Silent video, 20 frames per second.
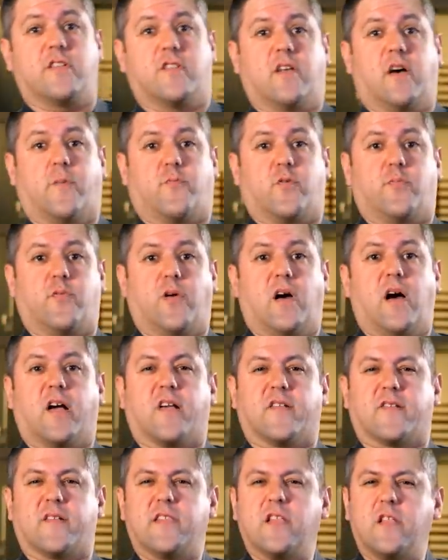of the upper
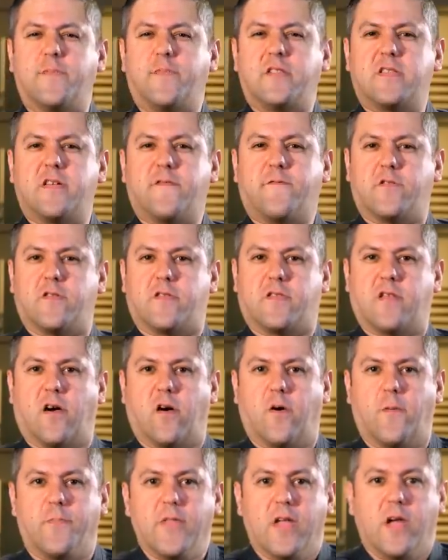block is a little bit different
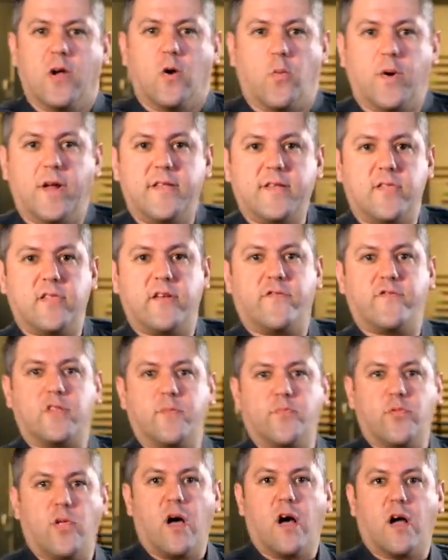though. We deliver
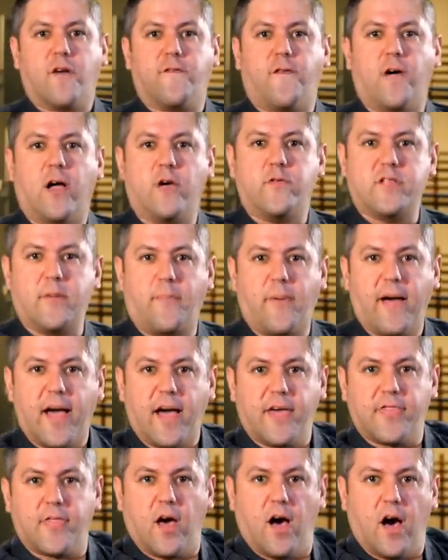the block following the
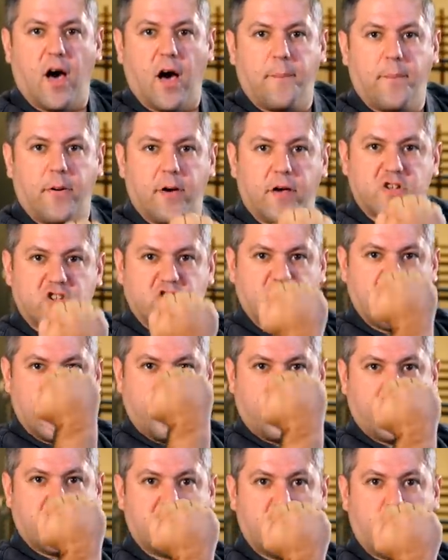path up, straight
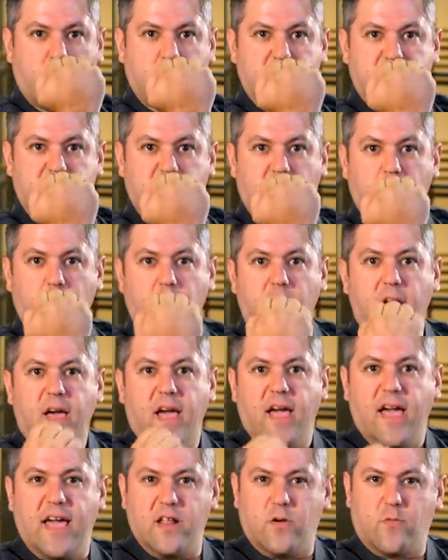up our torso,
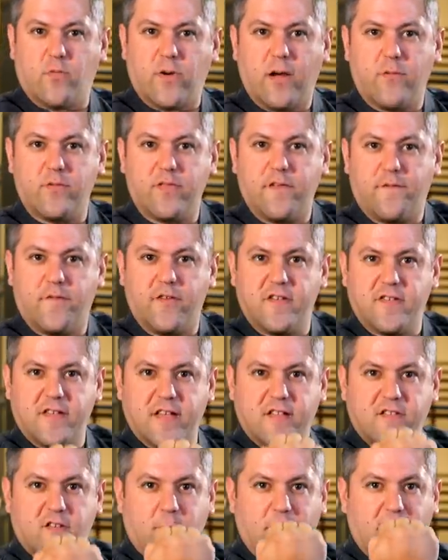and then right when the fist
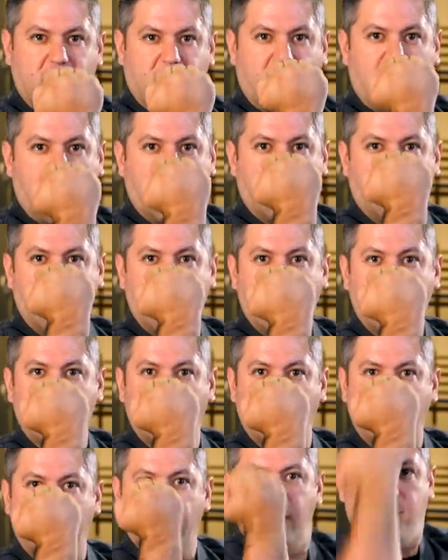gets to about our eye line,
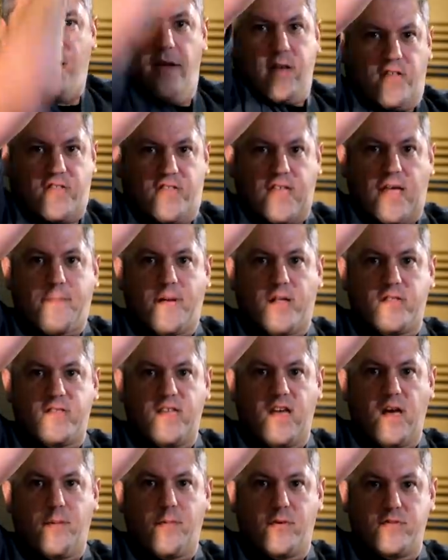we snap out
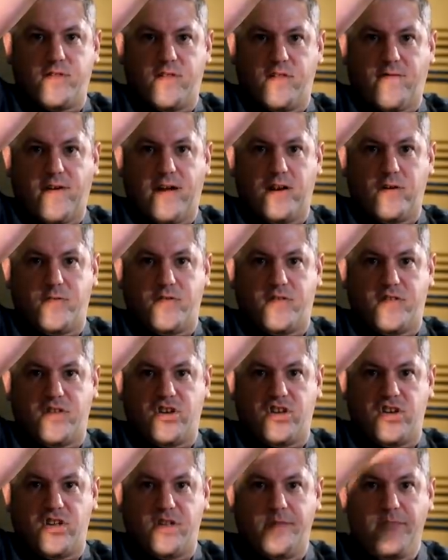the elbow into the final
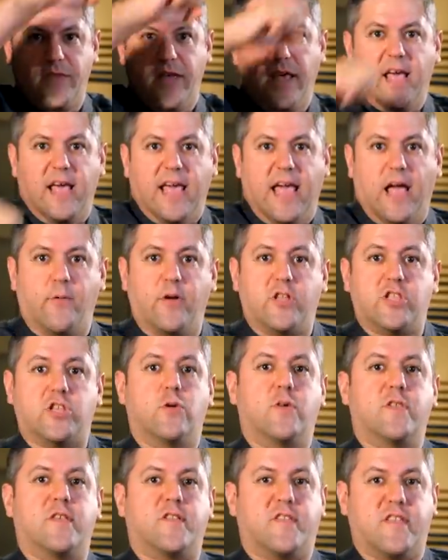position. And we
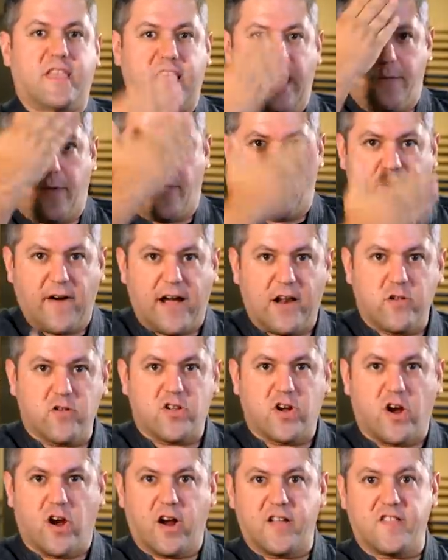do this to keep our vital
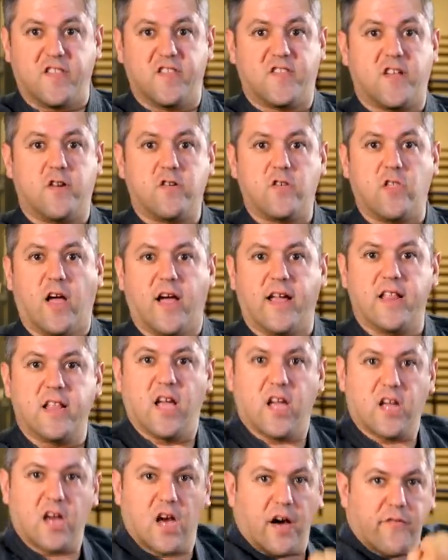targets and center line
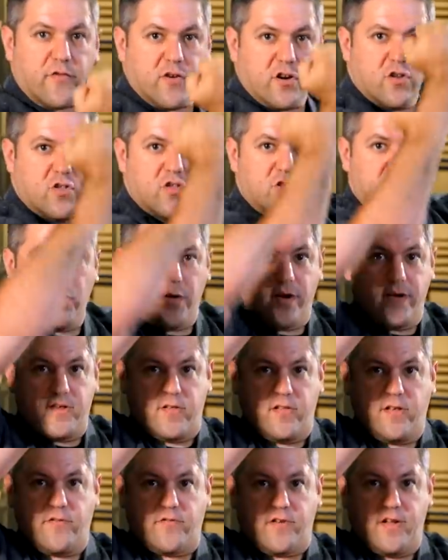covered during
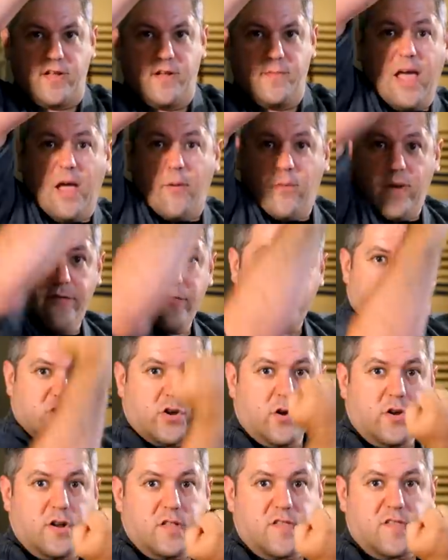delivery. And we even
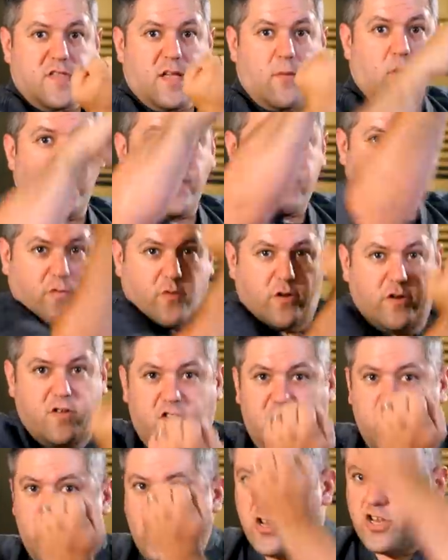return it the same way, so if we're
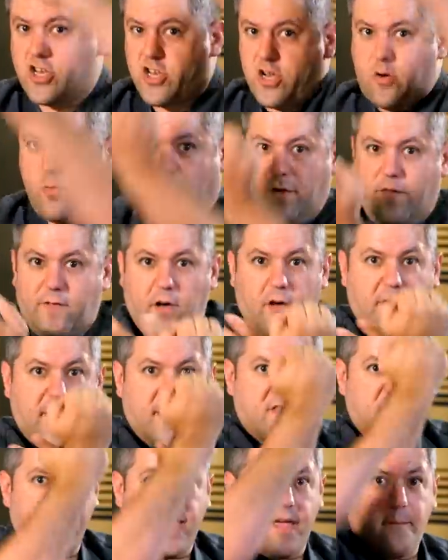gonna switch, we follow
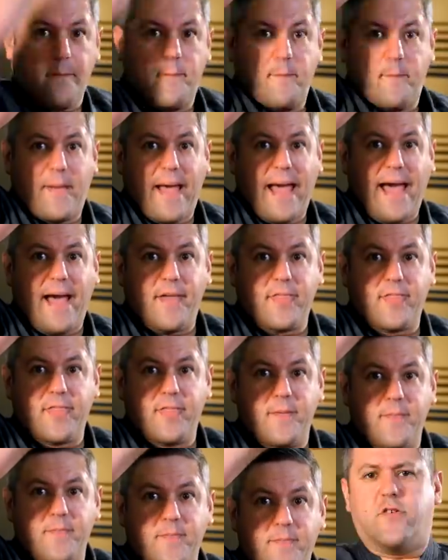that same
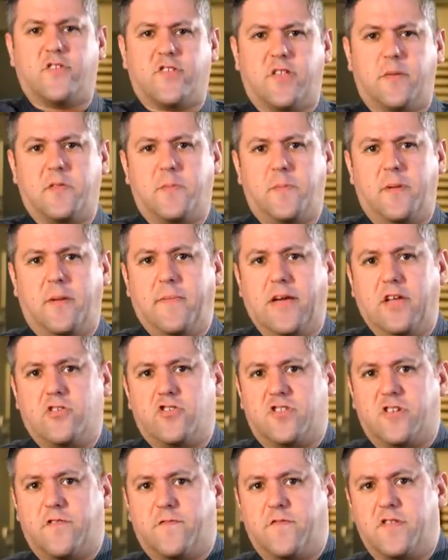path. There seems to be a
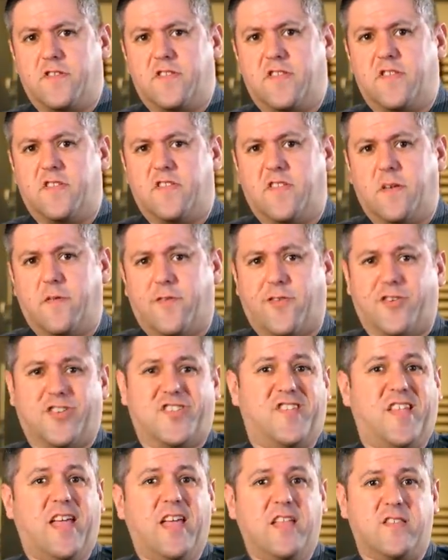major difference in some of our
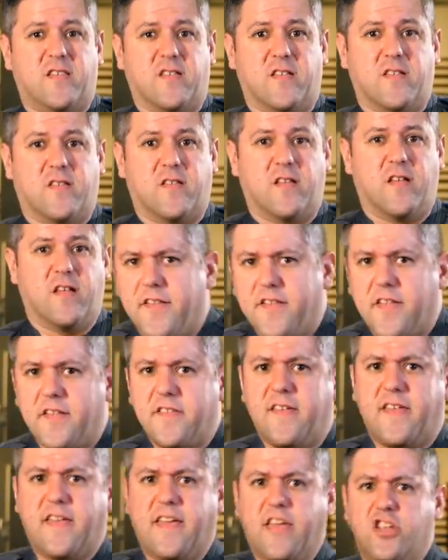stances.
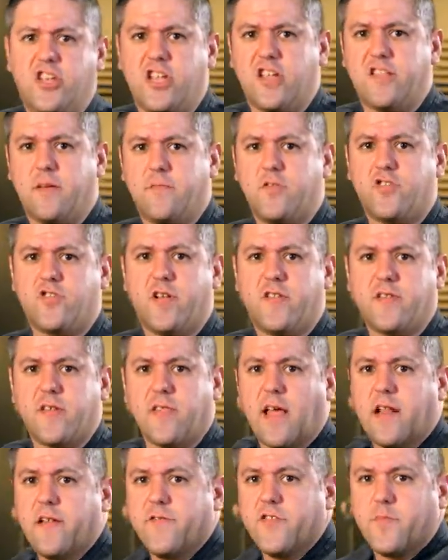Sensei Ichi demonstrates a
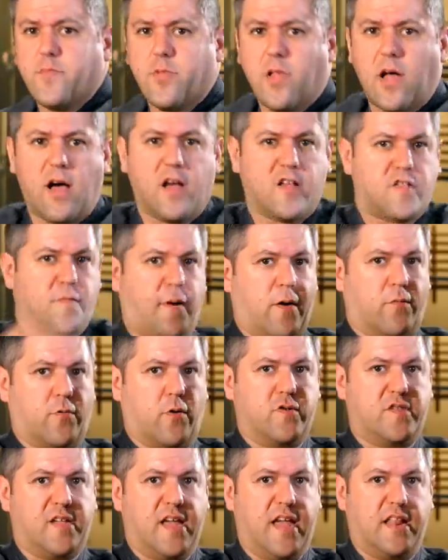lot of his blocks by
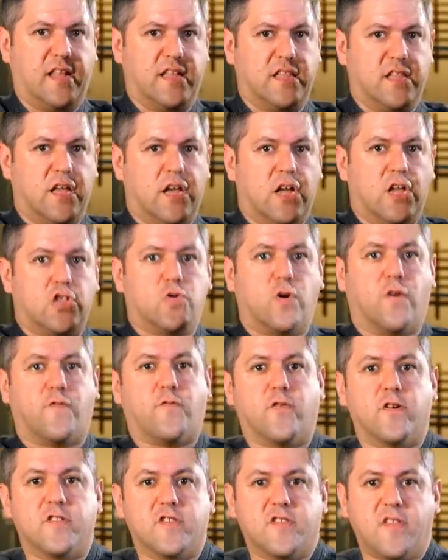rotating to a
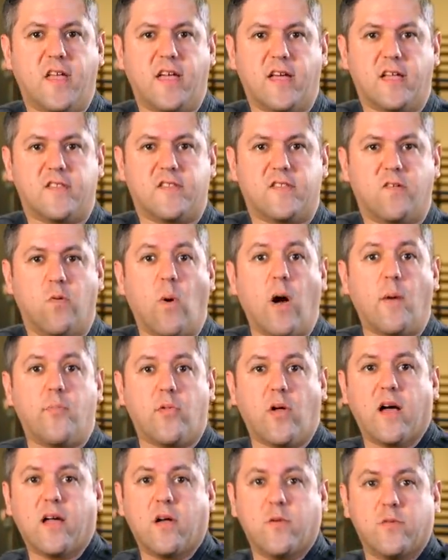front stance while
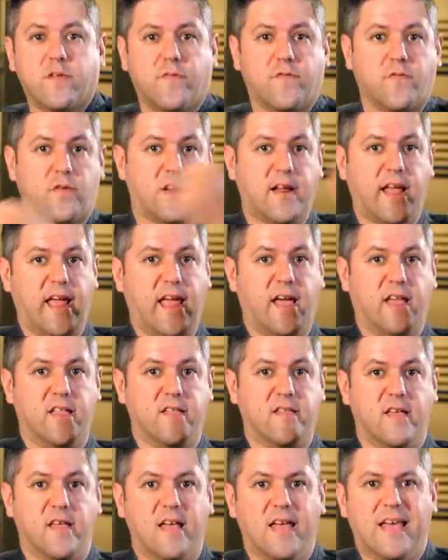blocking with the front hand.